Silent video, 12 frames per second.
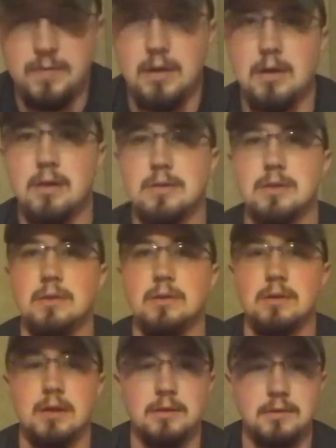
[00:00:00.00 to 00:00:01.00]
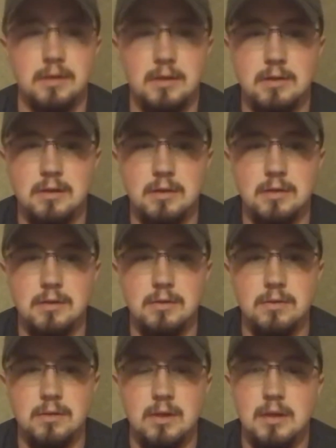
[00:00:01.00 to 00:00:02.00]
Also, another thing you can
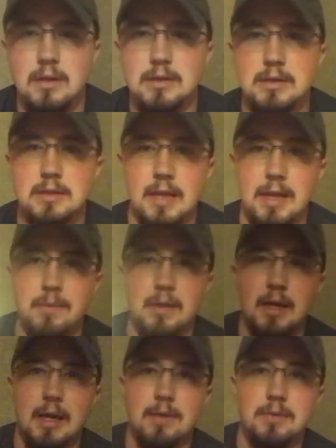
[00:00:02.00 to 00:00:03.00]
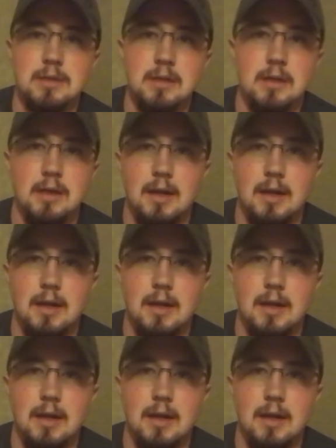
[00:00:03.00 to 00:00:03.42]
do is snap caps.